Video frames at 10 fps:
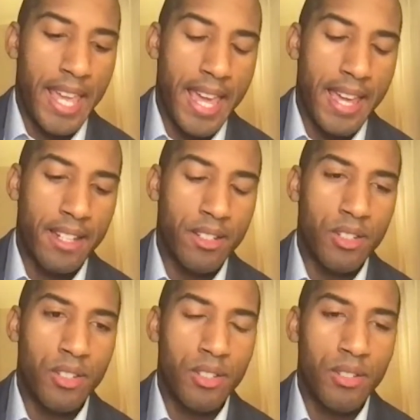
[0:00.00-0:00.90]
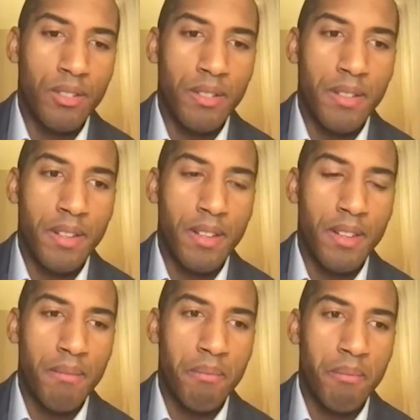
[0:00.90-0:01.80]
And
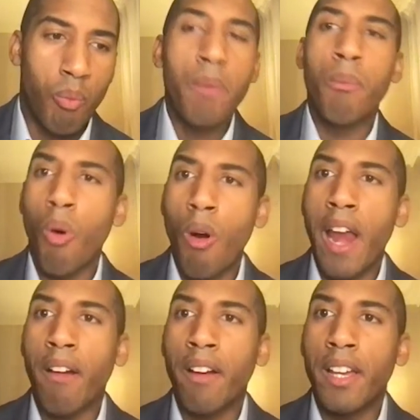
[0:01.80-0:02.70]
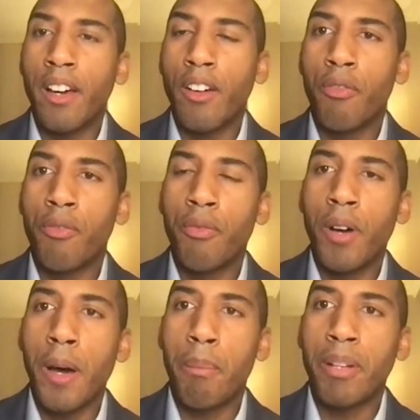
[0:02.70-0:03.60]
one more area of
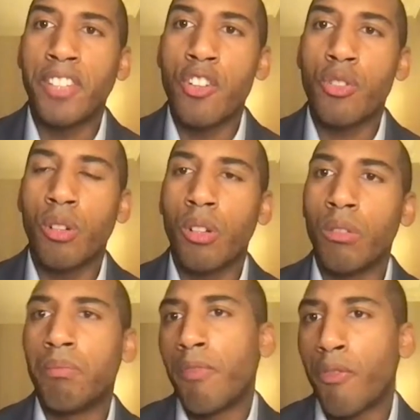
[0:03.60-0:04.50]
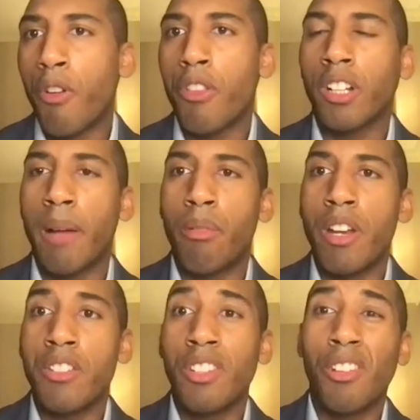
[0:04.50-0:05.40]
uh, potential further
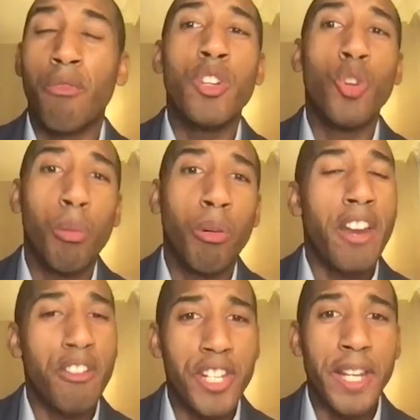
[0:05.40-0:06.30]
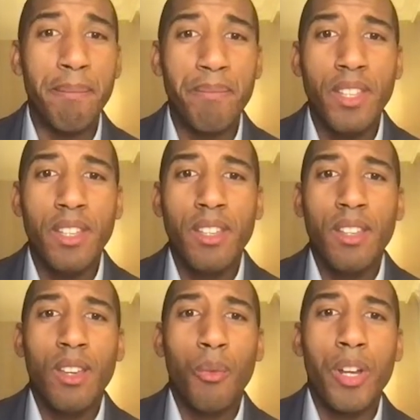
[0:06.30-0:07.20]
collaboration is in renewable energy,
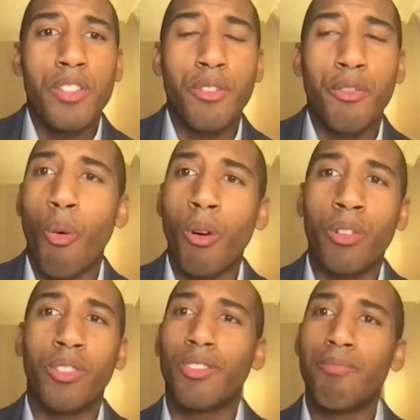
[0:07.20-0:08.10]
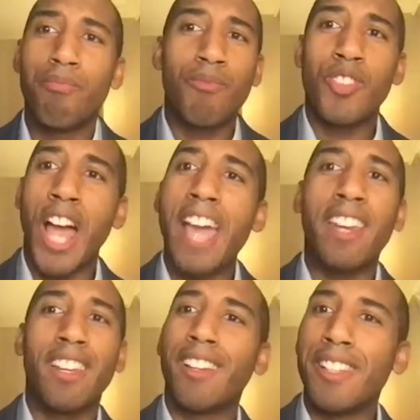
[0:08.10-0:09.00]
which, mm-hmm. of course,
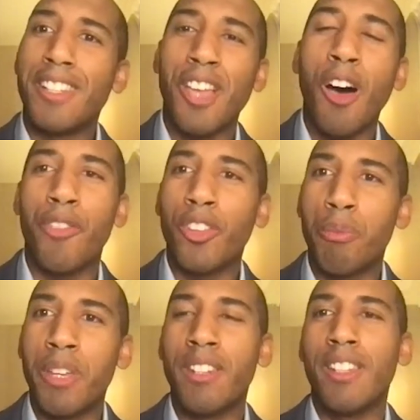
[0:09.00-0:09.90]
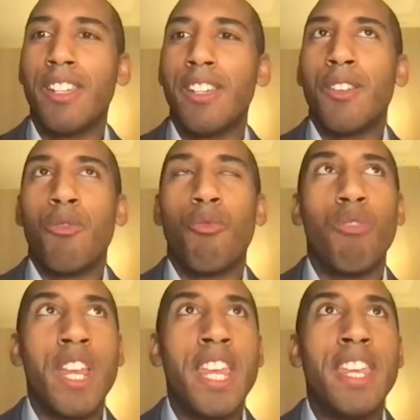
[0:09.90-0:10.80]
China itself has been
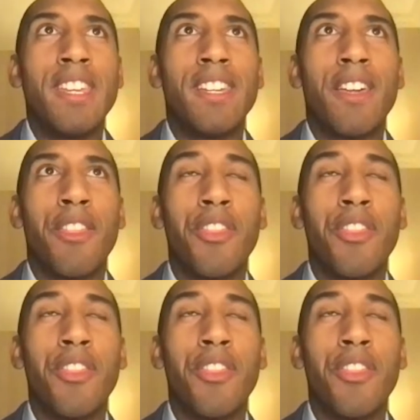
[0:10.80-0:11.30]
re